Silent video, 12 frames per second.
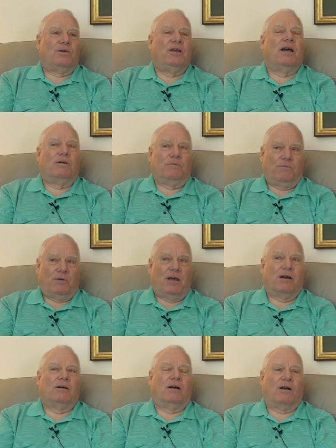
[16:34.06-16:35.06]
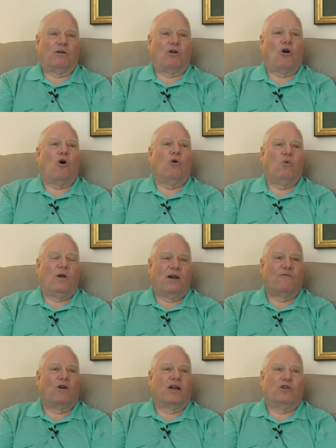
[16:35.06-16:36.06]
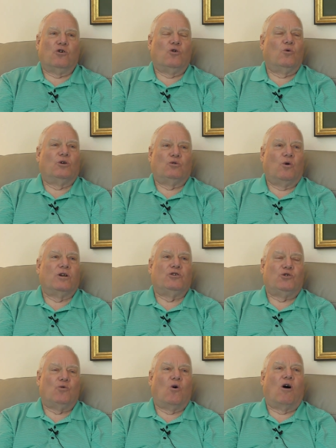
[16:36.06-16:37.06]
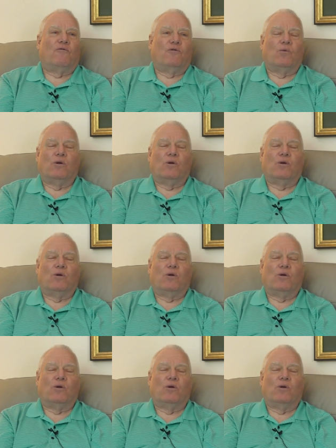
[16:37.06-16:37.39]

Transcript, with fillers: Yeah, yeah. Called whenever I could, which wasn't too often.